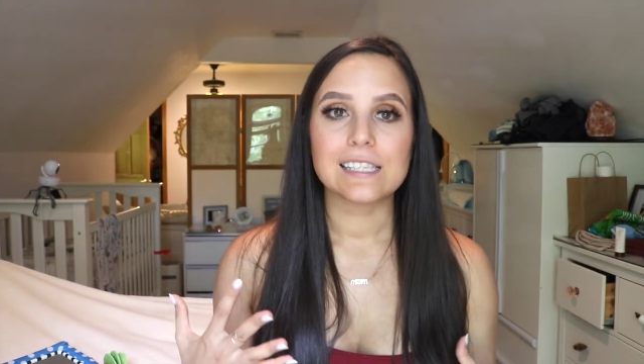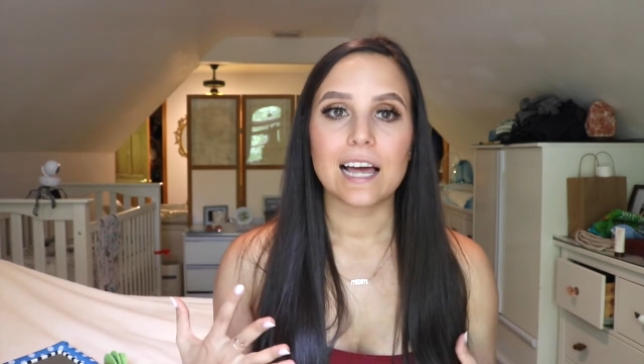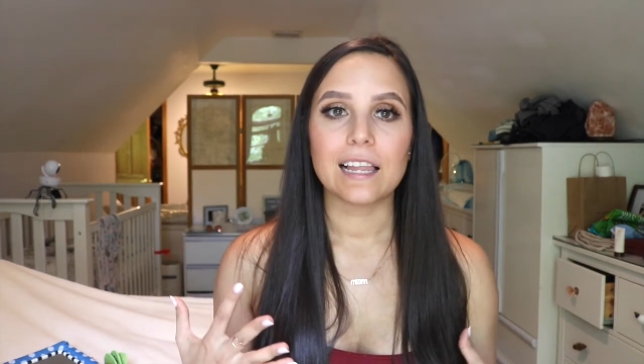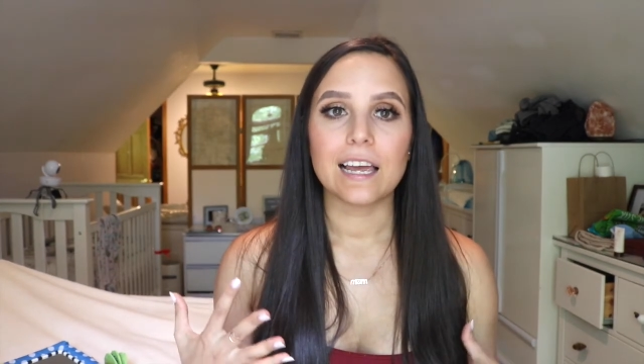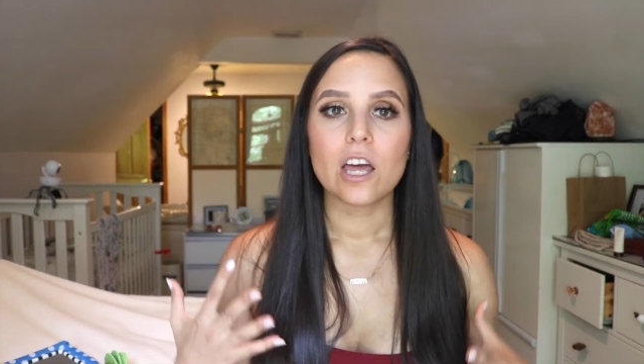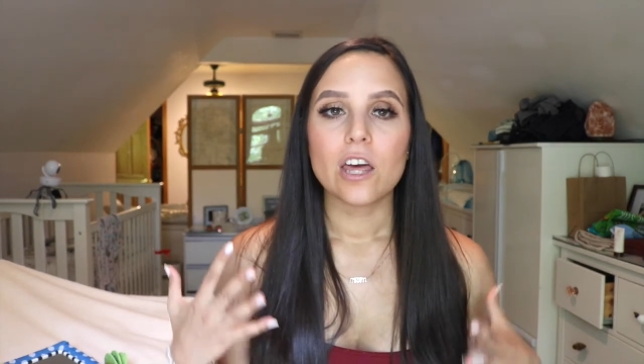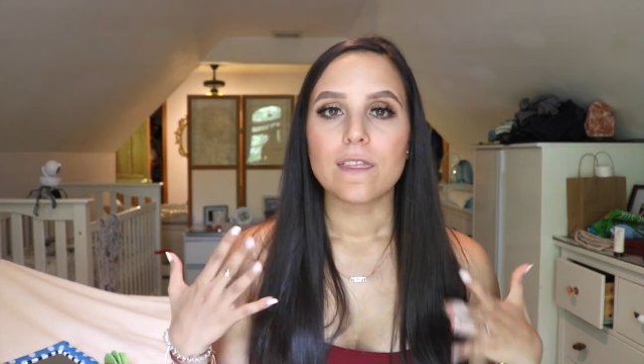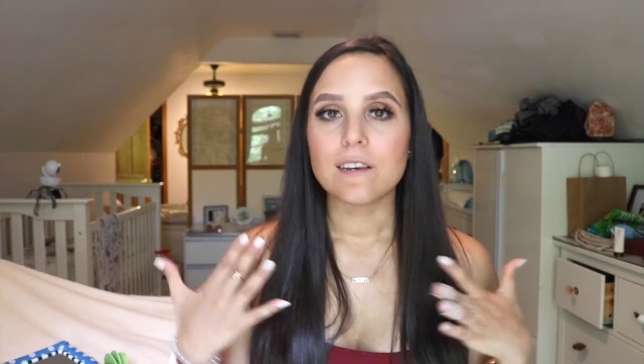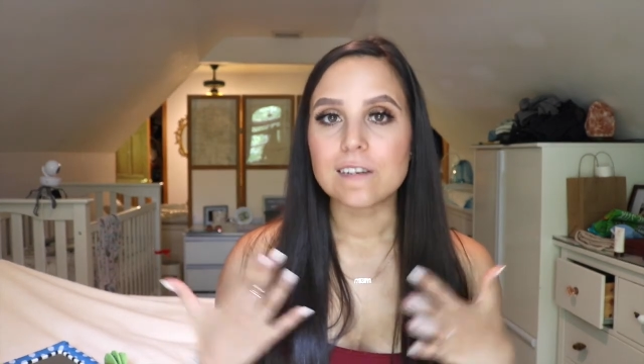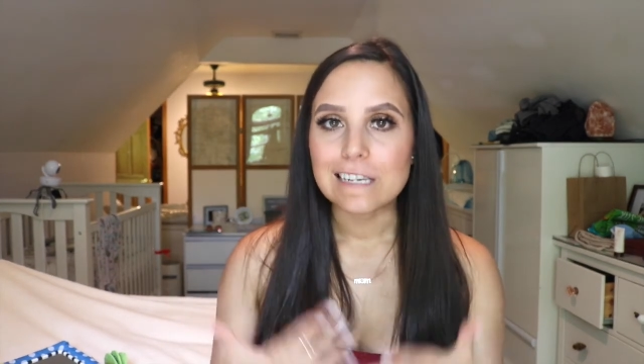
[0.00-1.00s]
that like
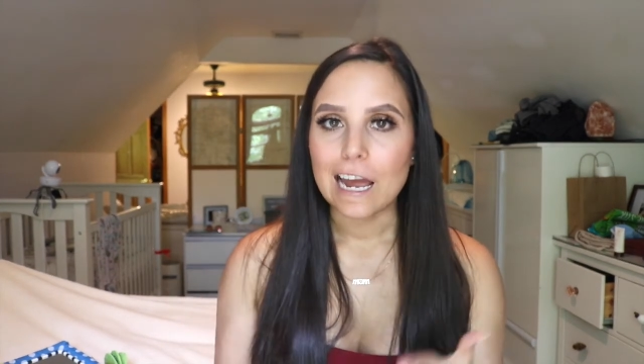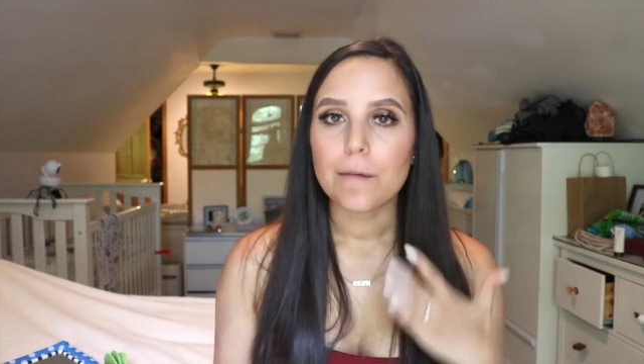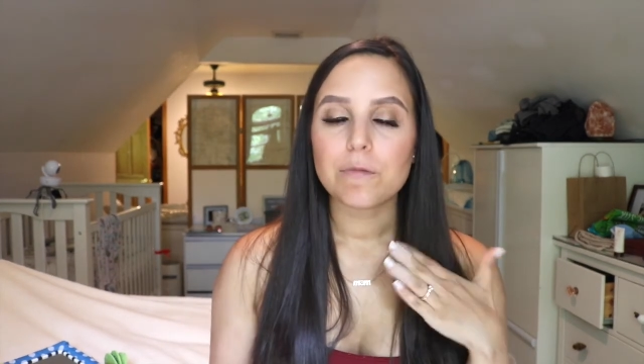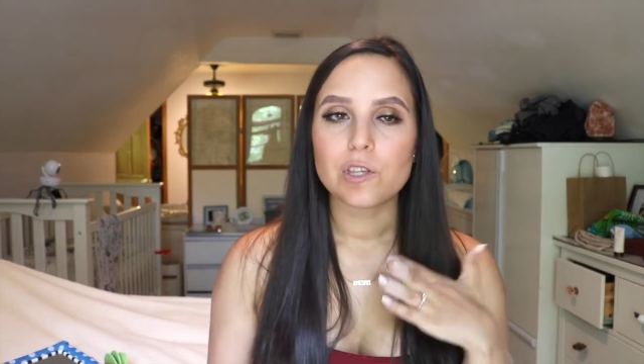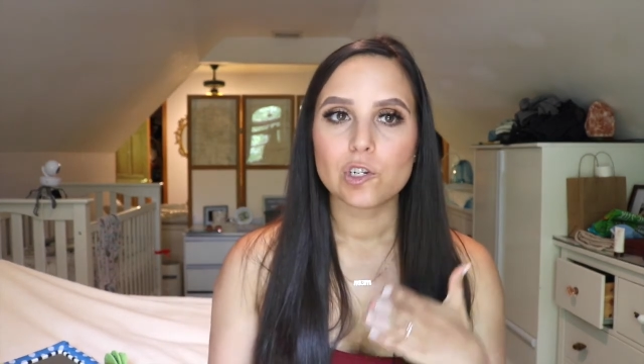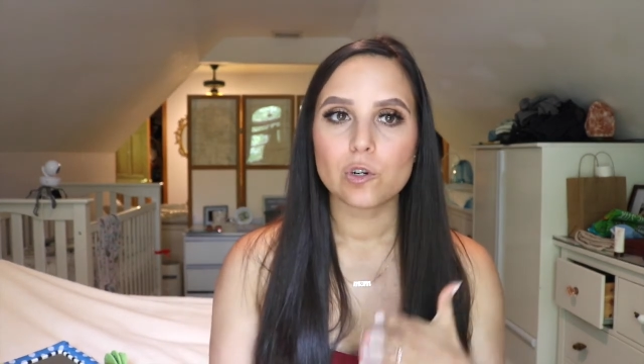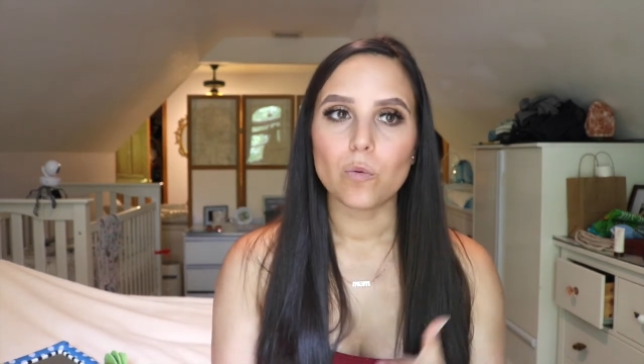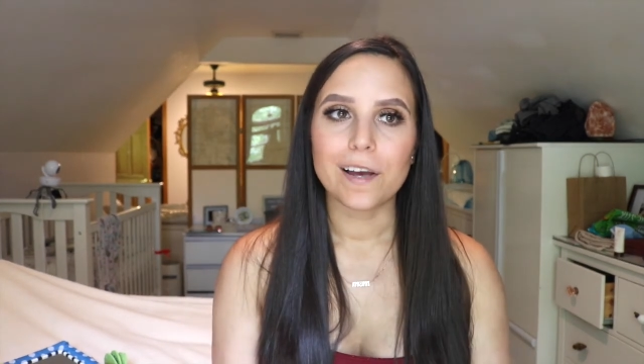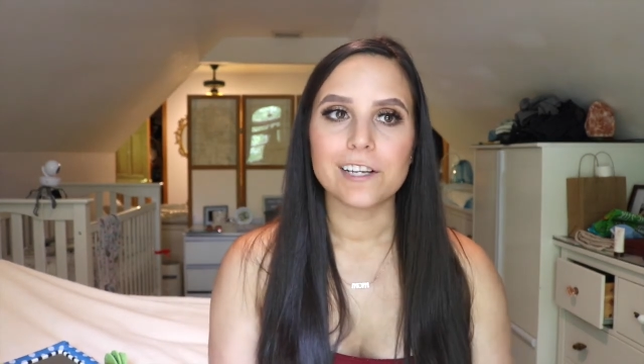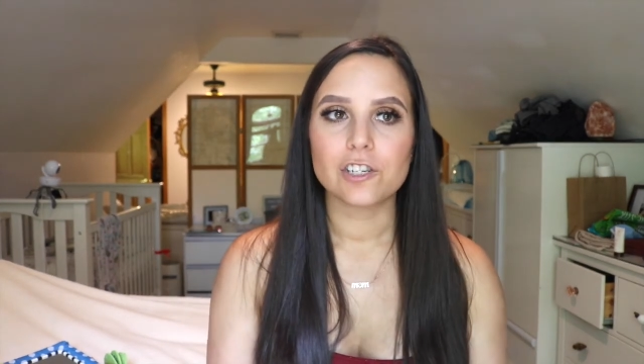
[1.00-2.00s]
the depth to
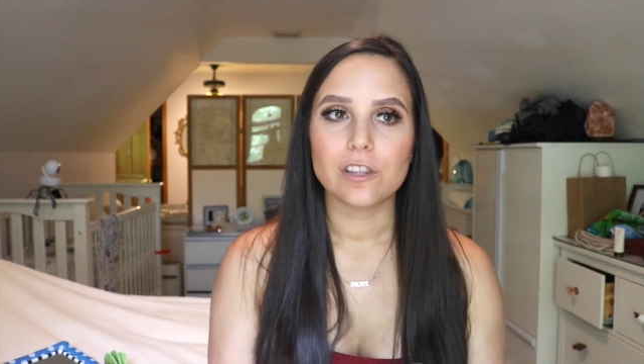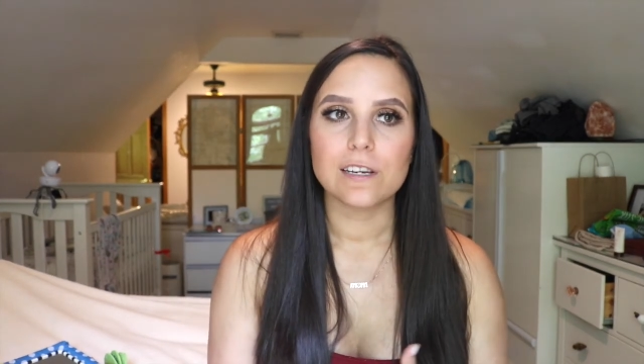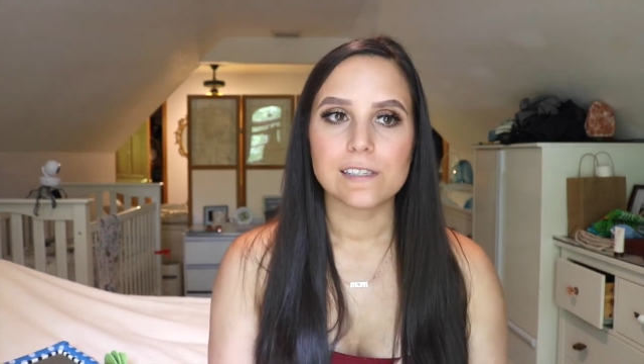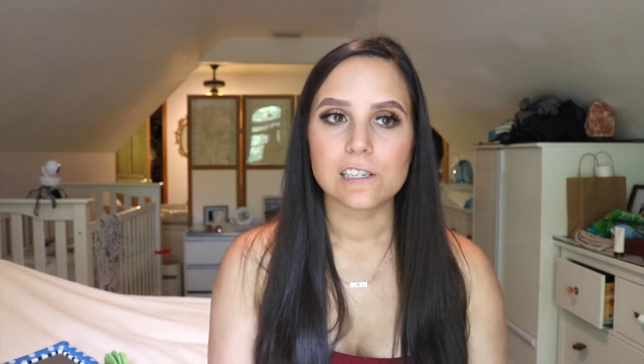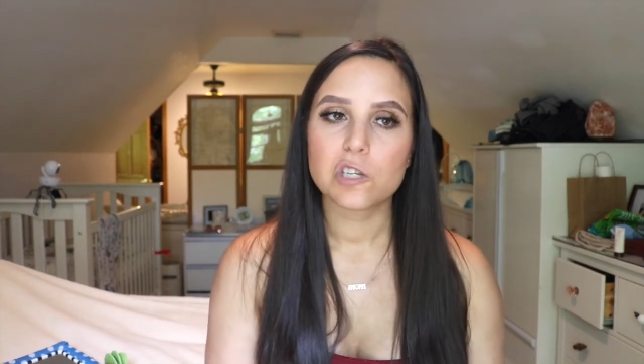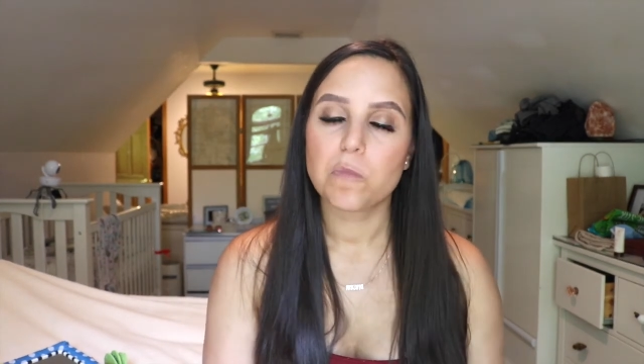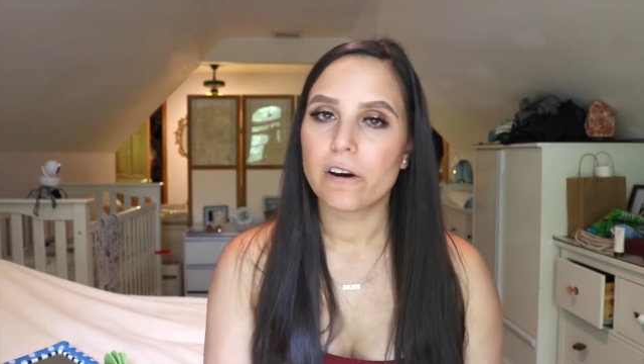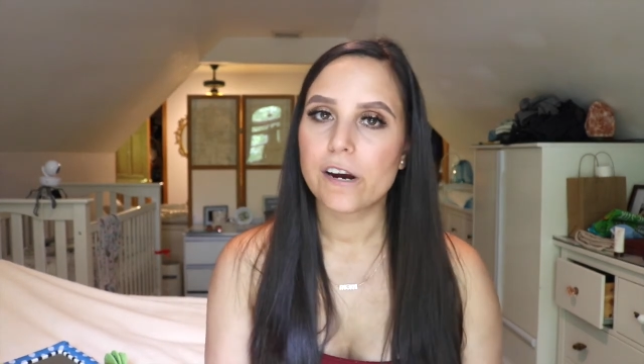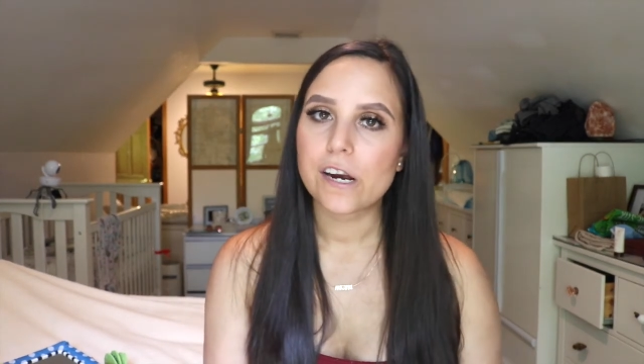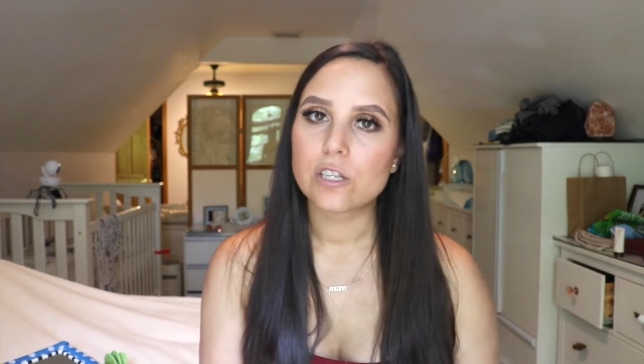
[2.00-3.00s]
which this
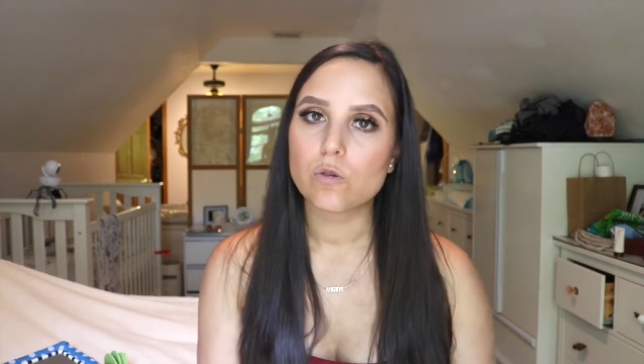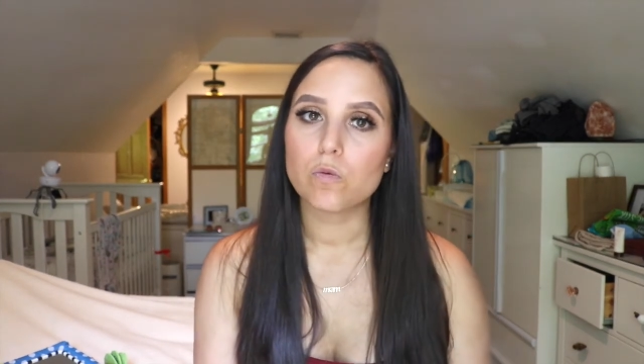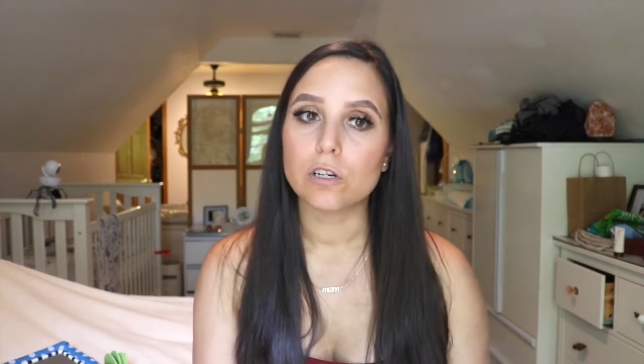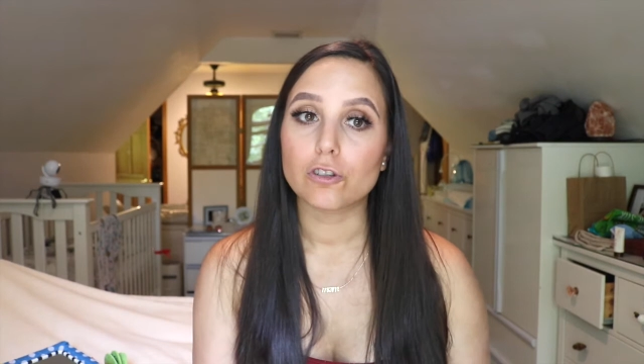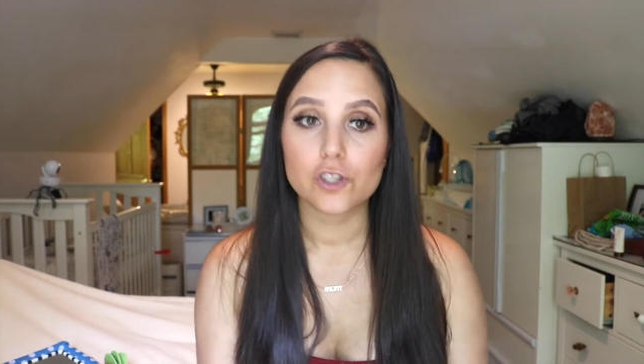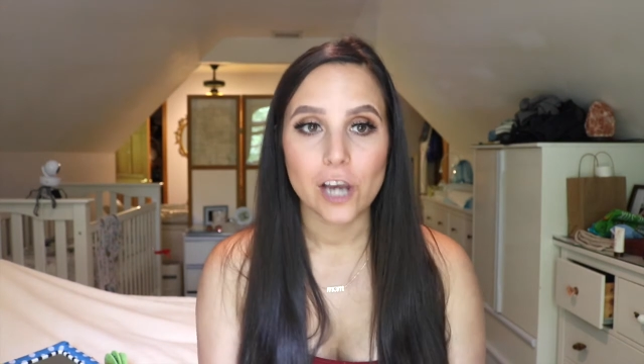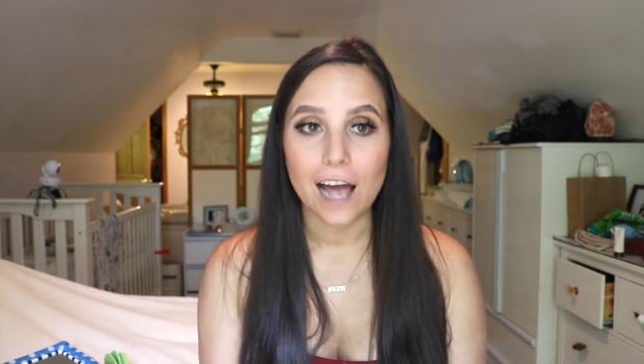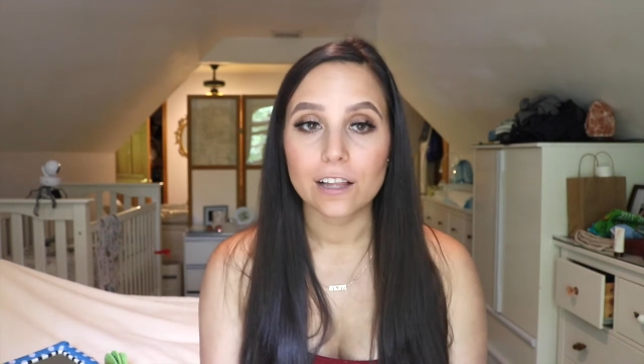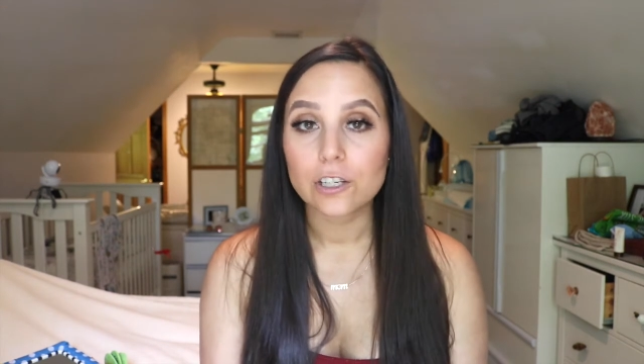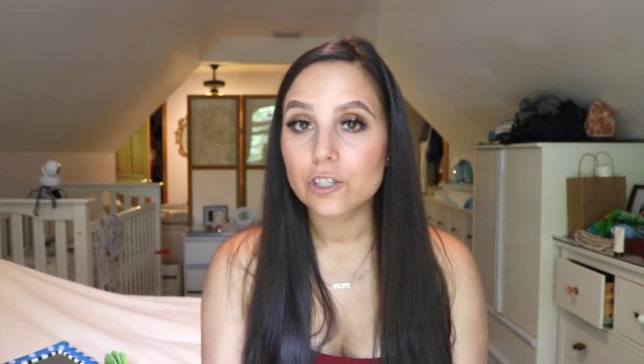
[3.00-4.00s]
experience will
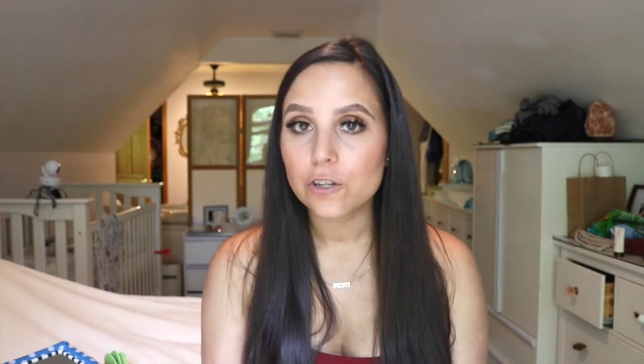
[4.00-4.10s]
challenge